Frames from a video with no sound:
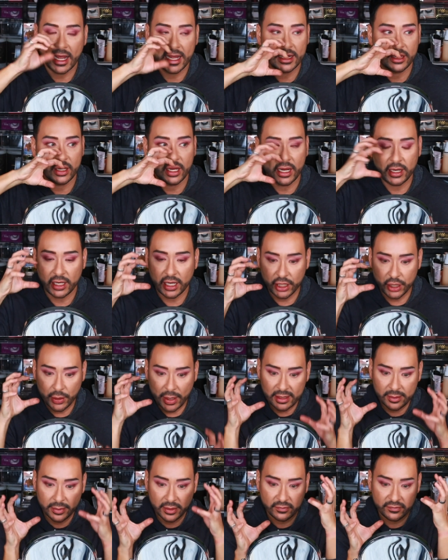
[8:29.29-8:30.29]
And, it, and you
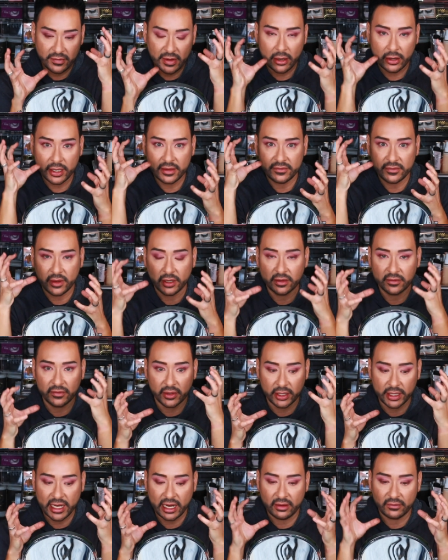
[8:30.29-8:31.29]
had to be very, very,
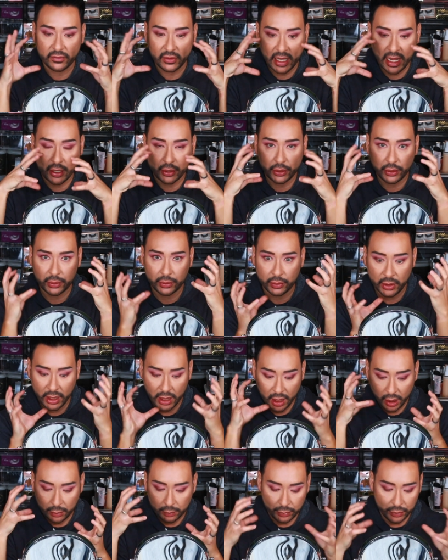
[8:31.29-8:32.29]
very careful how you
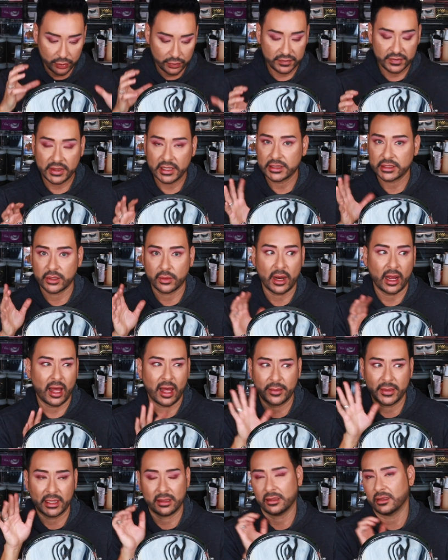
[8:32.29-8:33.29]
move things around.
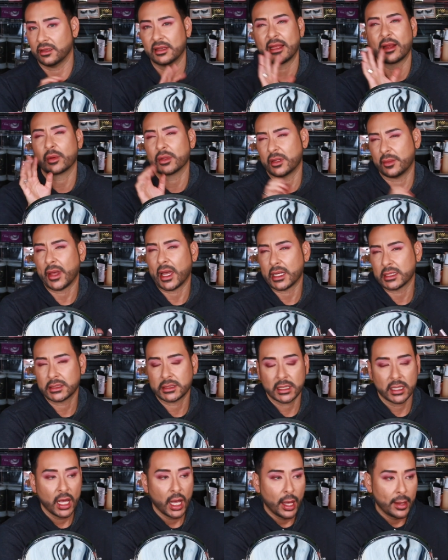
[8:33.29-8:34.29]
I mean, they were the
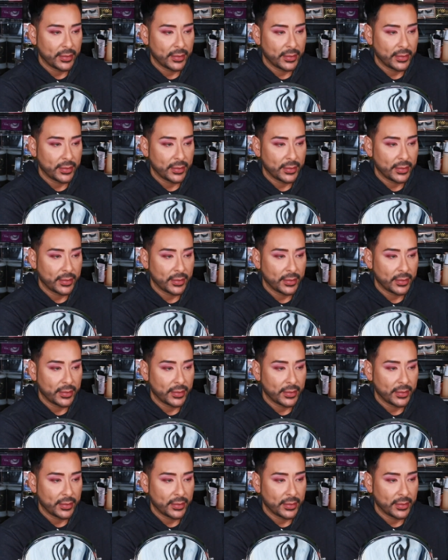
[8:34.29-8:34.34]
best.